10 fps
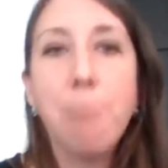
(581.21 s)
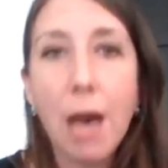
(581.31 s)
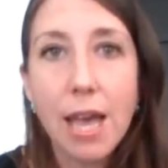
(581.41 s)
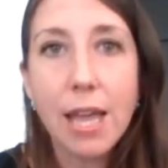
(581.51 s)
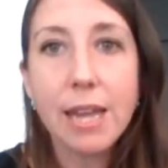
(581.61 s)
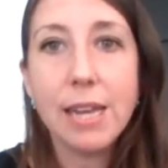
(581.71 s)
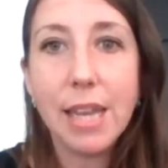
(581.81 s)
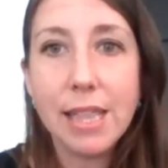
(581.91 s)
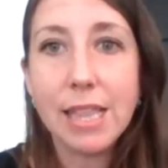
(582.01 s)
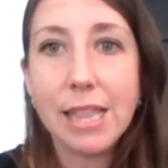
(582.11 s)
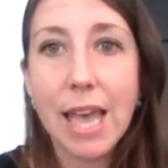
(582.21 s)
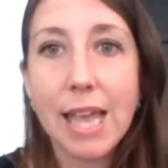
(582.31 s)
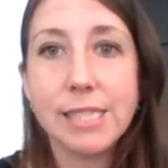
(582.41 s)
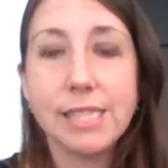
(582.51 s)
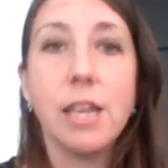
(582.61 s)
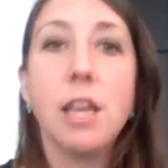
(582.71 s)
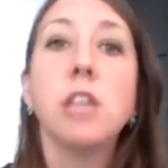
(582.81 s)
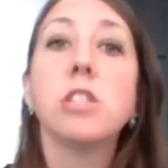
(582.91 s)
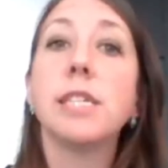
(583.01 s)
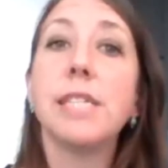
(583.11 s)
But nonetheless,
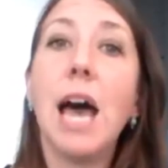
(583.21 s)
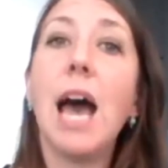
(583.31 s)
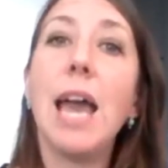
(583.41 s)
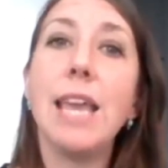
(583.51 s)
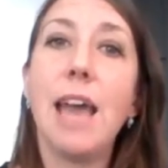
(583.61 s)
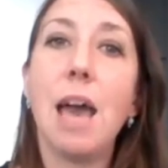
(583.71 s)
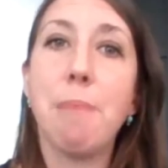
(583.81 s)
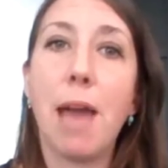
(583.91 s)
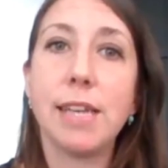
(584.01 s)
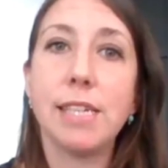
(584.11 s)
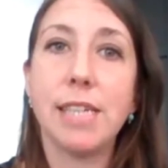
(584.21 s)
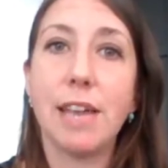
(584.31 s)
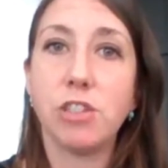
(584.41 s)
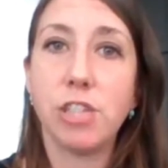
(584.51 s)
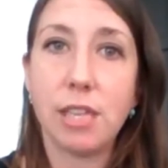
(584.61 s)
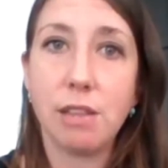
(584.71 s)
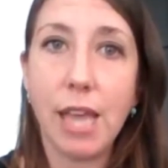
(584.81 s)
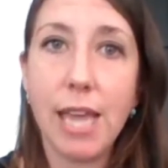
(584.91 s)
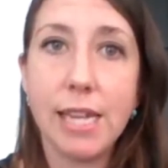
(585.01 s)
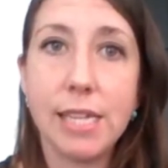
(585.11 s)
to tie that back to
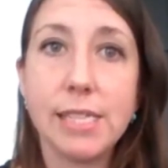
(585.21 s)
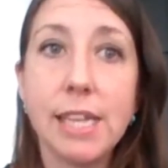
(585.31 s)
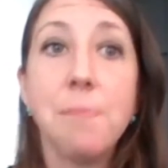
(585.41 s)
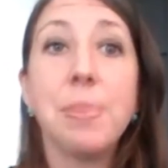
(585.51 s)
diverticulitis,